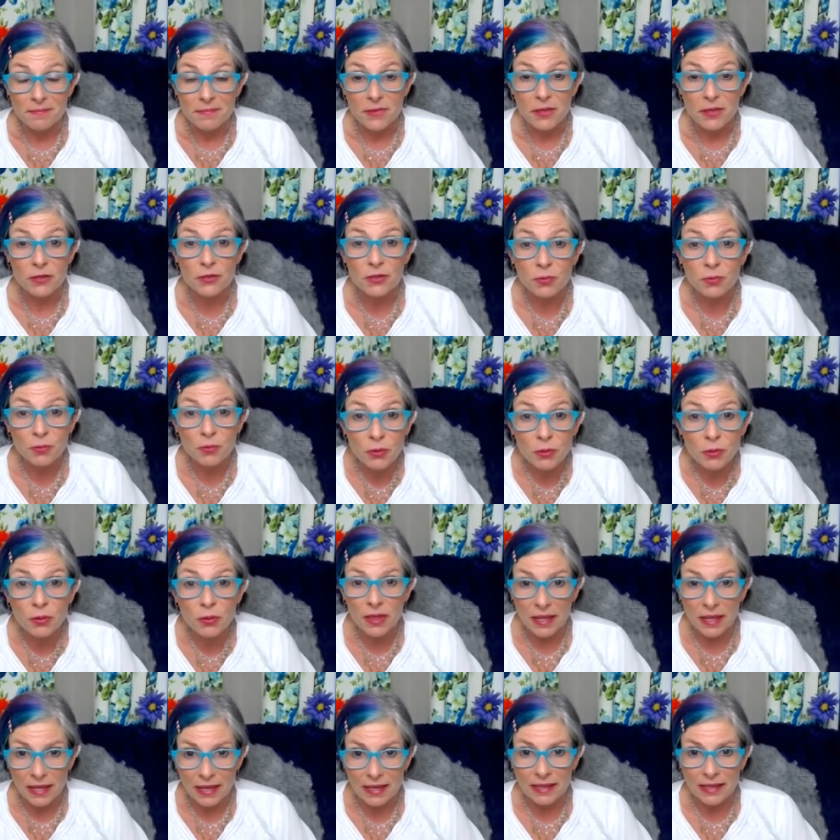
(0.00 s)
the
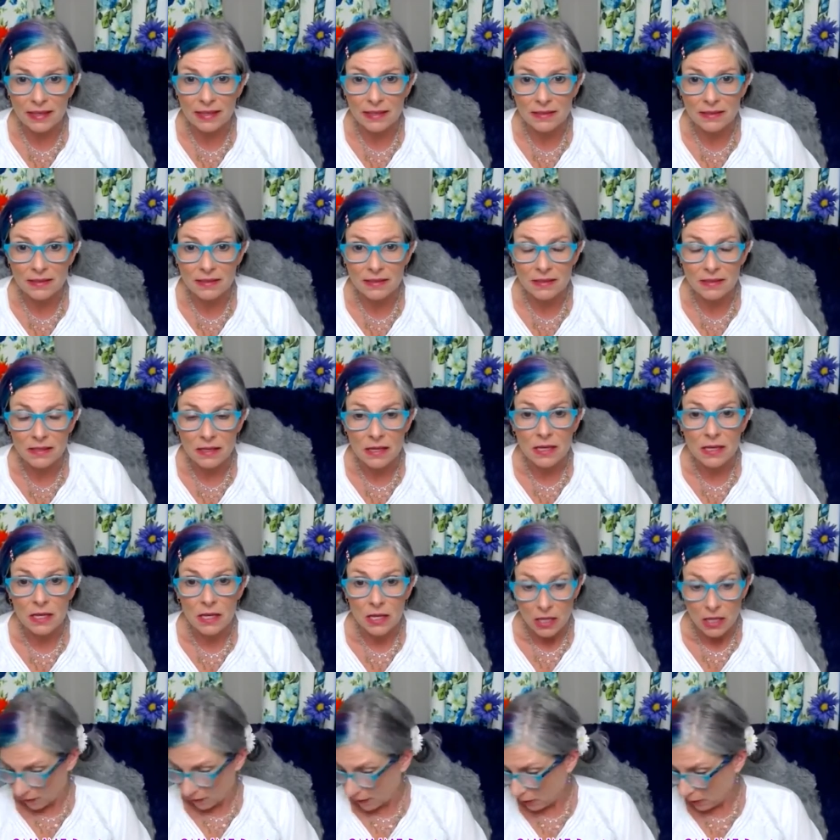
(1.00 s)
truth is,
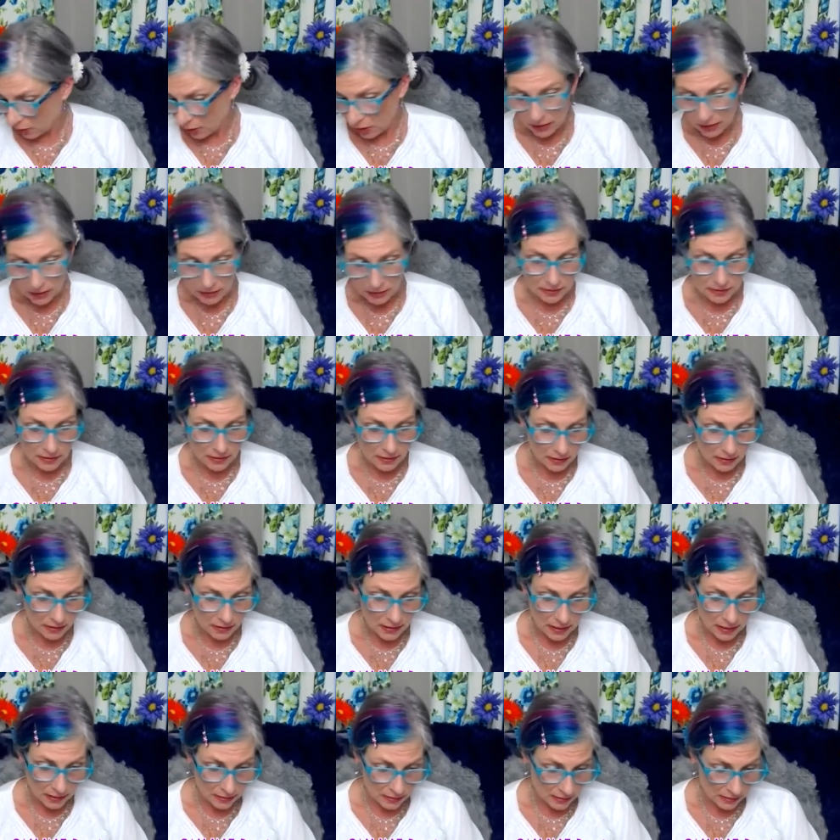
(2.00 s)
I look at
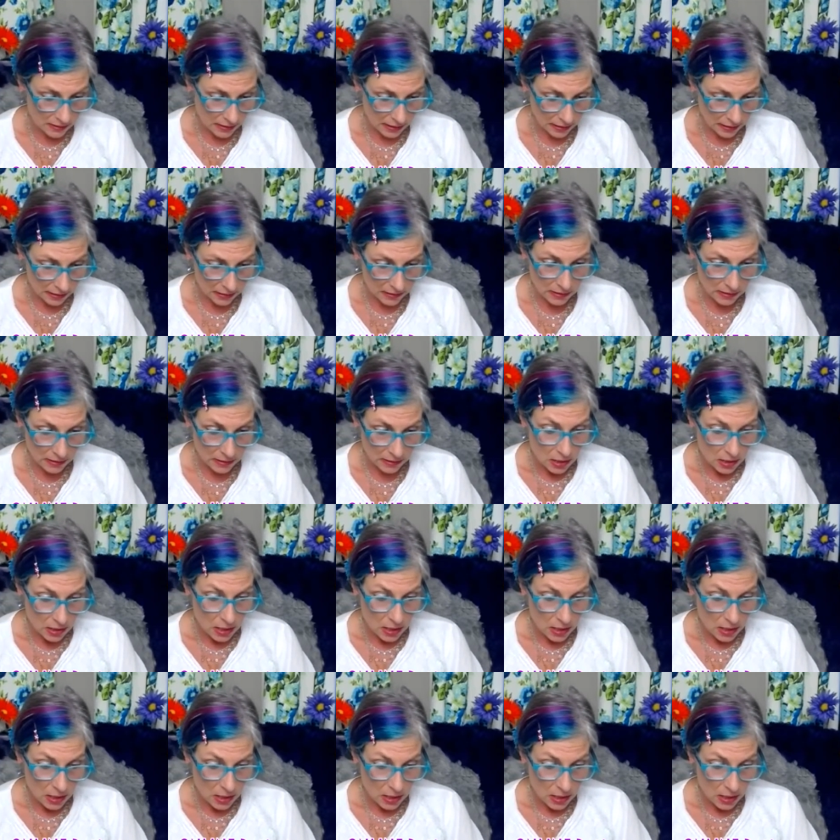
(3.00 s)
statistics,